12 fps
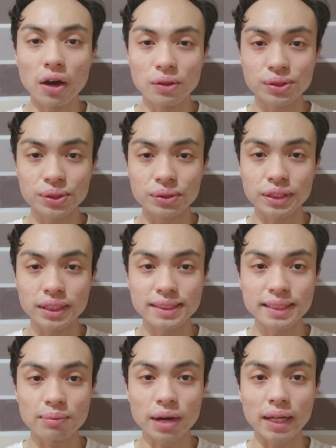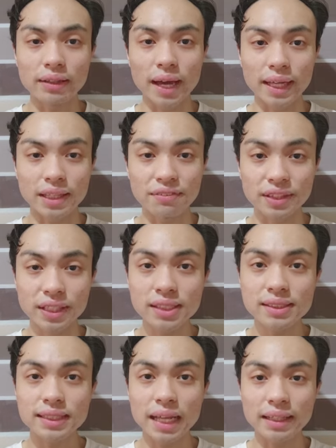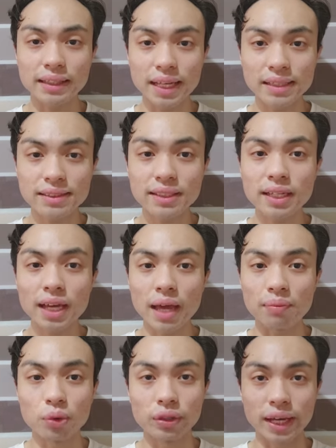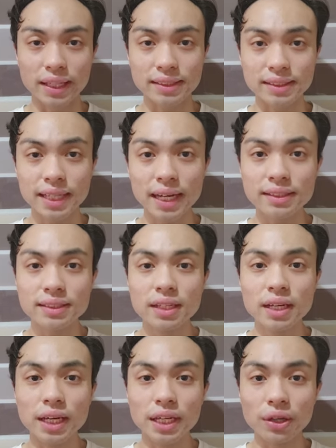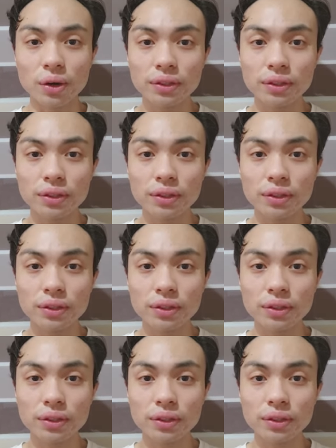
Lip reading: also did some other activities like dancing and morning exercise in